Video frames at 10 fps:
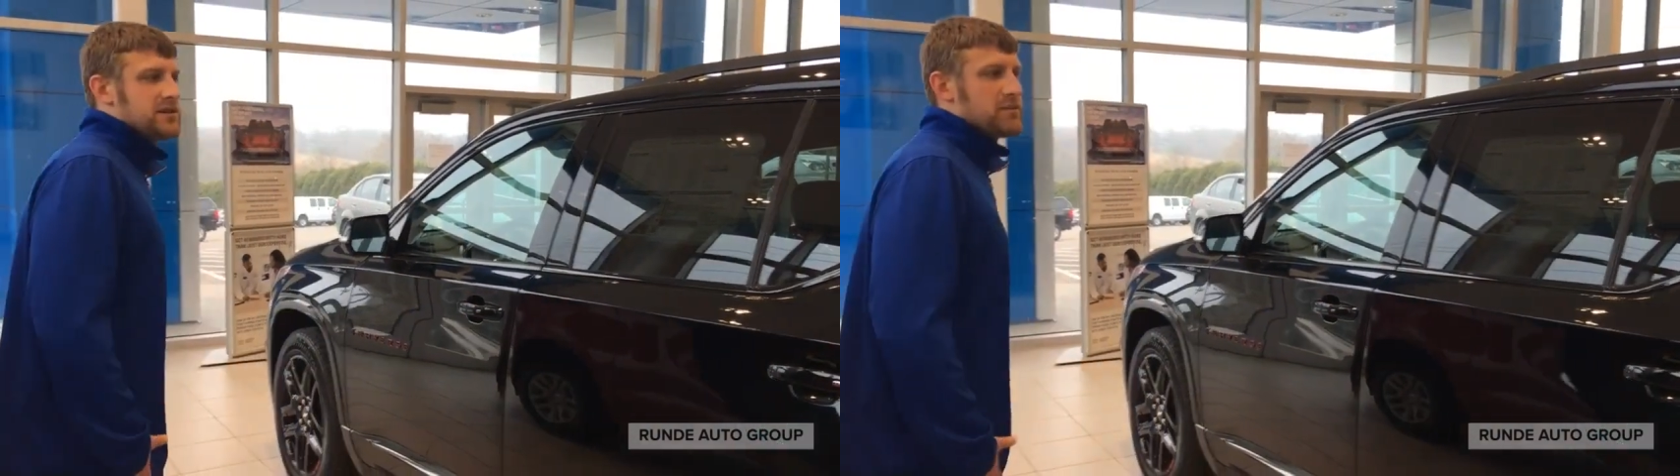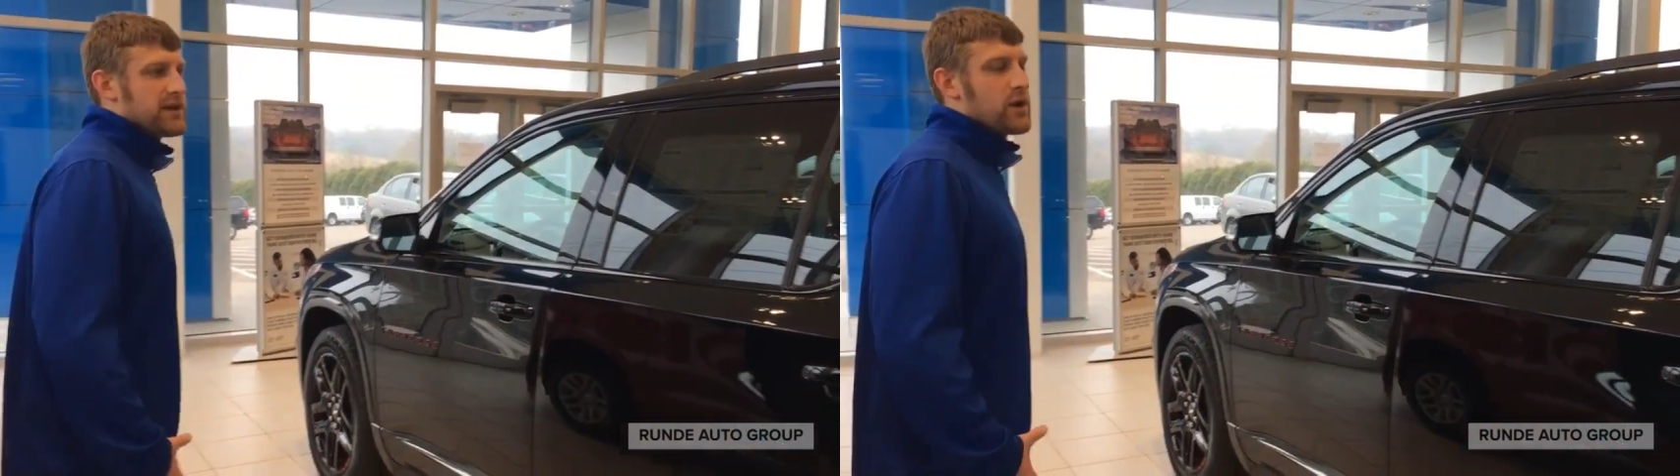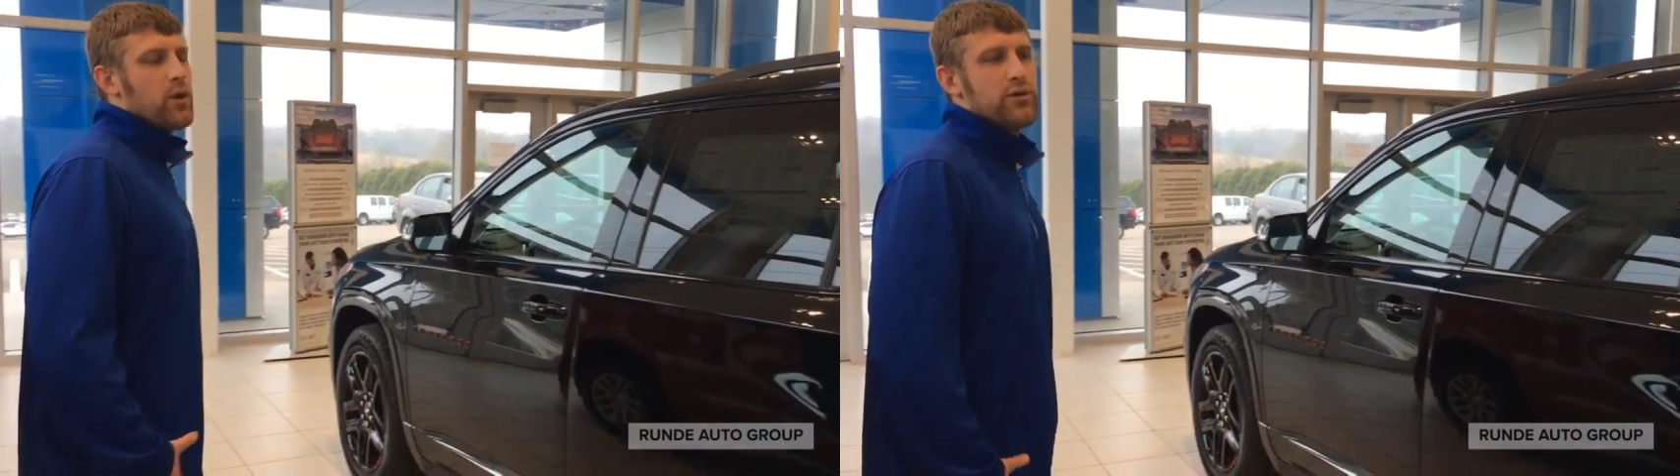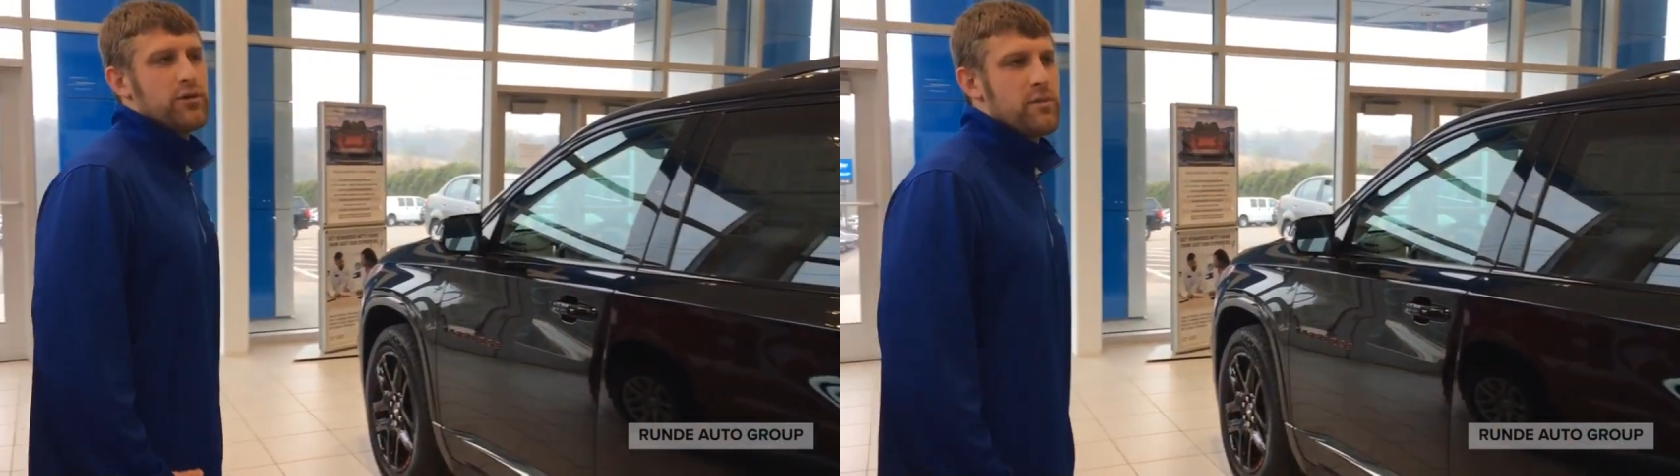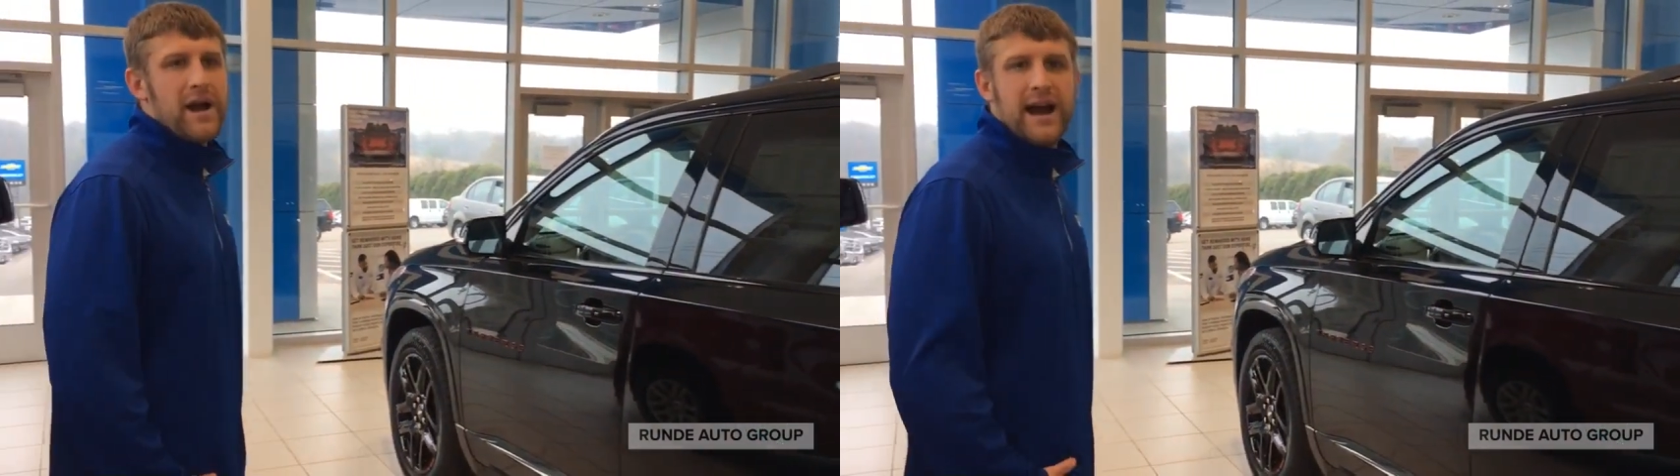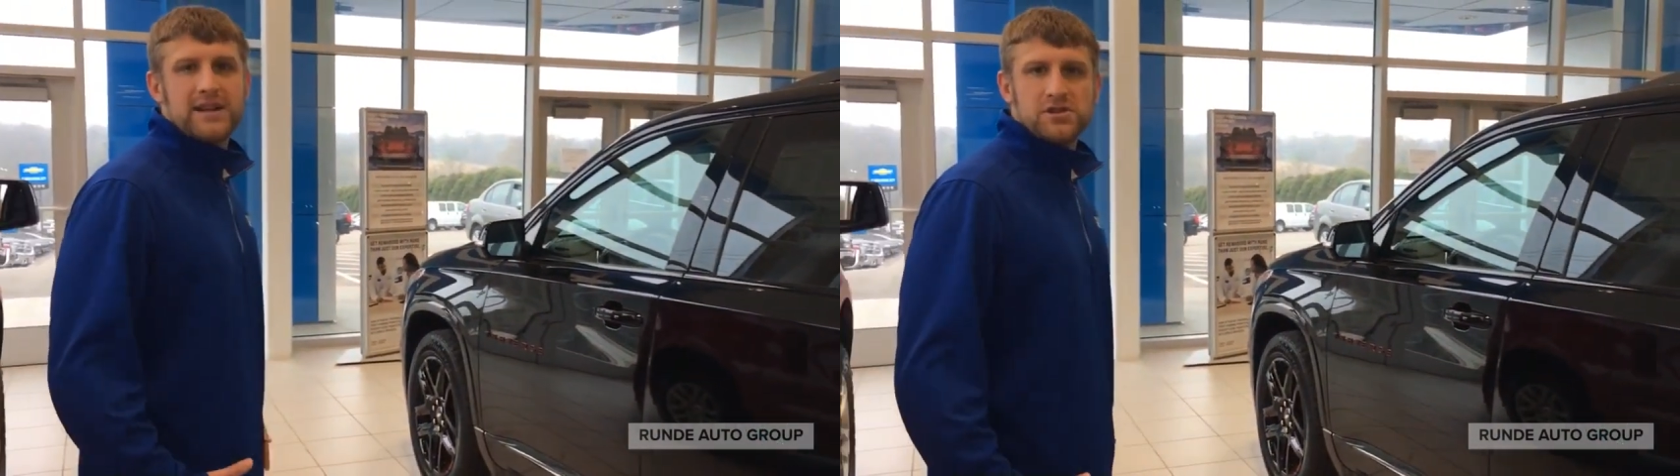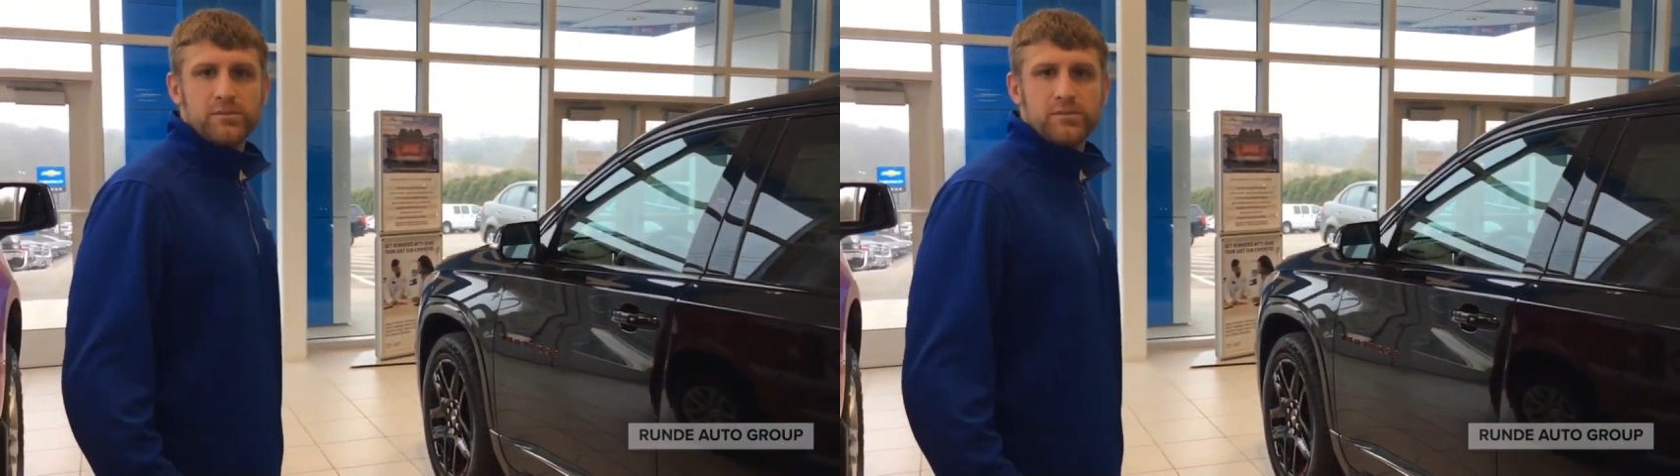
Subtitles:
be going through your pockets or